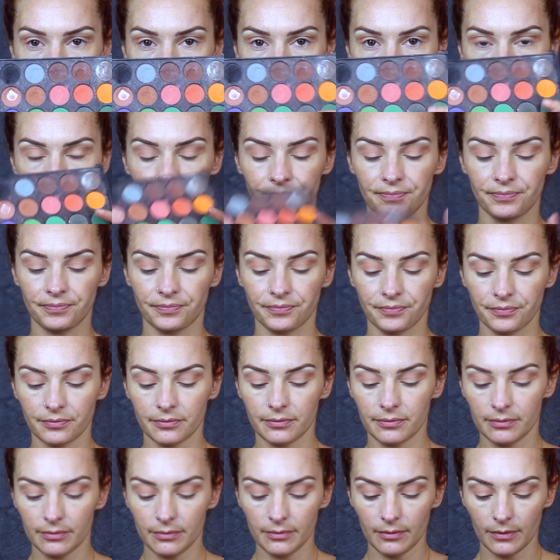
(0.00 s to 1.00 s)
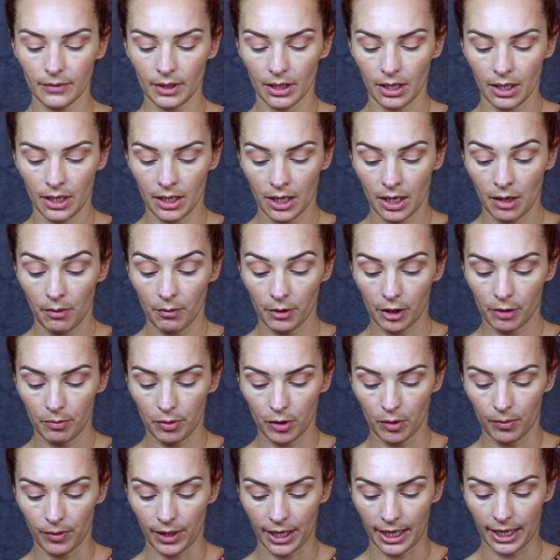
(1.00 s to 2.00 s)
I'm going to
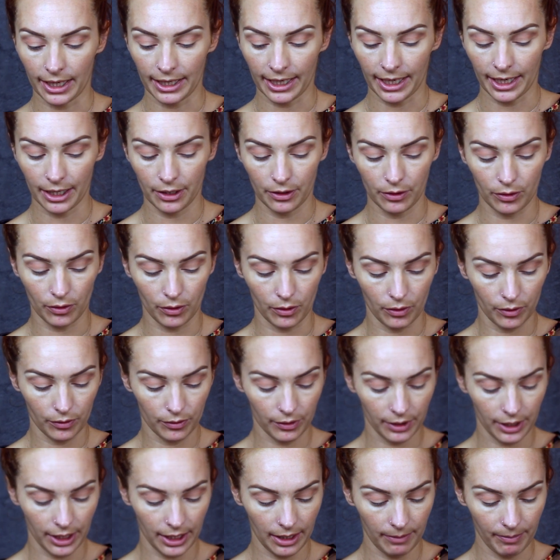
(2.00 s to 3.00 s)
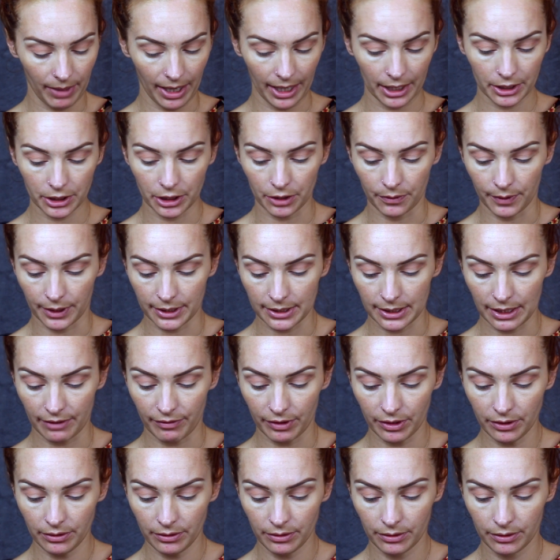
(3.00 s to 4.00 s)
pop that again on the MAC
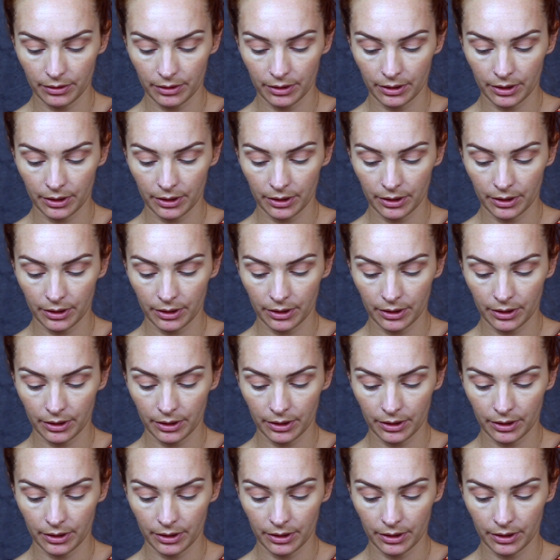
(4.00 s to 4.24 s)
217.